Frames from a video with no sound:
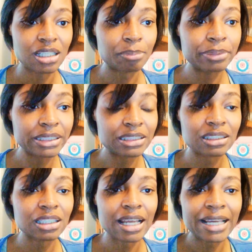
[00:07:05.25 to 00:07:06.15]
But
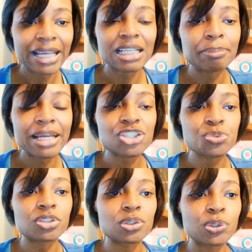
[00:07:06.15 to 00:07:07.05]
I can't imagine
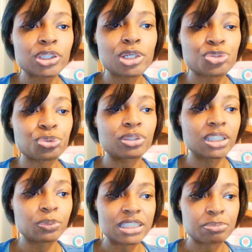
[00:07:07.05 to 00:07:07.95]
what the Lord goes through
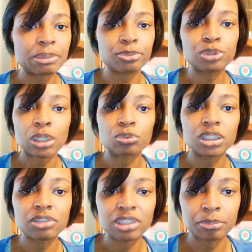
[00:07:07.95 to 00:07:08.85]
dealing with His people who don't
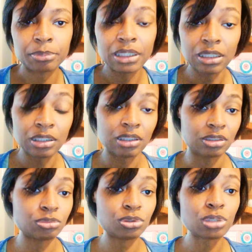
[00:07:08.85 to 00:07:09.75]
love Him,
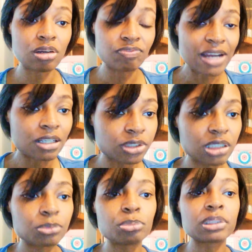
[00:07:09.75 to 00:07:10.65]
who, who don't follow
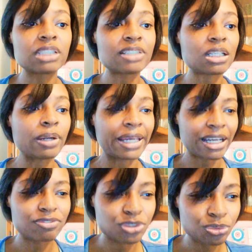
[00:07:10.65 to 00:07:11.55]
Him, who believe they don't
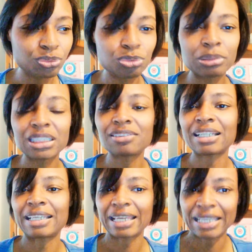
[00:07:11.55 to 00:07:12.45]
have to, who believe they
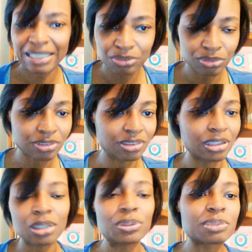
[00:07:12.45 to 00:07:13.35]
can't. You
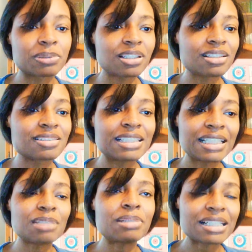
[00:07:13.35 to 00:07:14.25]
know, it's because the
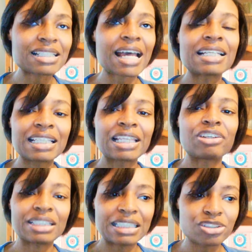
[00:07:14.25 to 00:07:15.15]
enemy has gotten in their
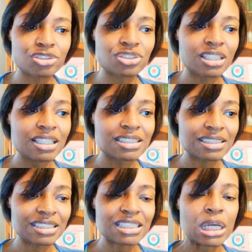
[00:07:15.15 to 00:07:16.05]
ears
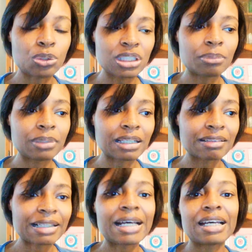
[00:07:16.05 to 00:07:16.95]
and told them a
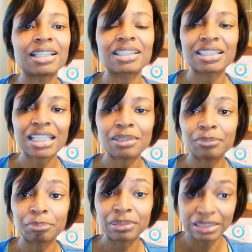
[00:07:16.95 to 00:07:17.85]
lot that they
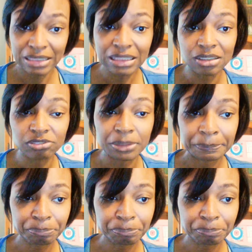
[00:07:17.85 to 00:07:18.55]
believe.